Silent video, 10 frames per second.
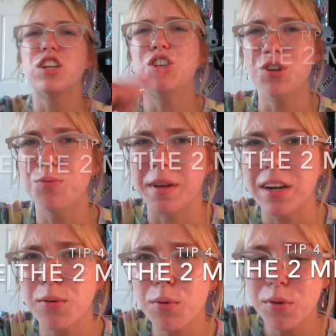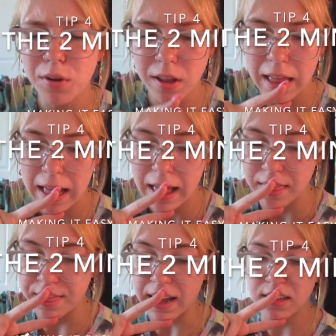2-minute rule,
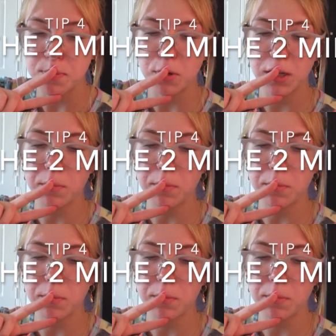that's pretty